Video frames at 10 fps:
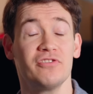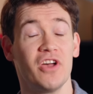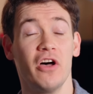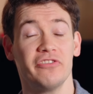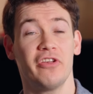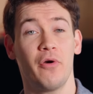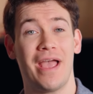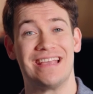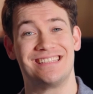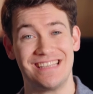there's also
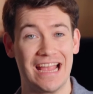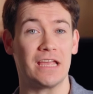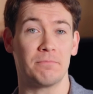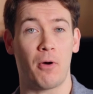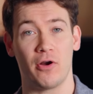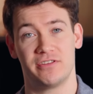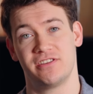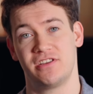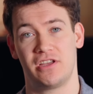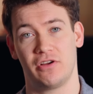a second part to
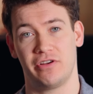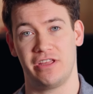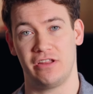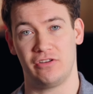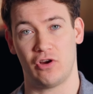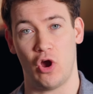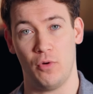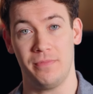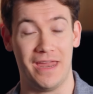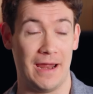security in your
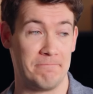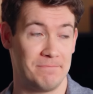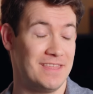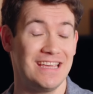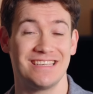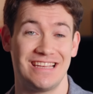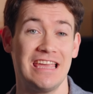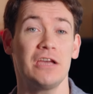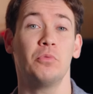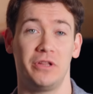home that I think is
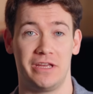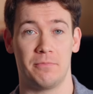equally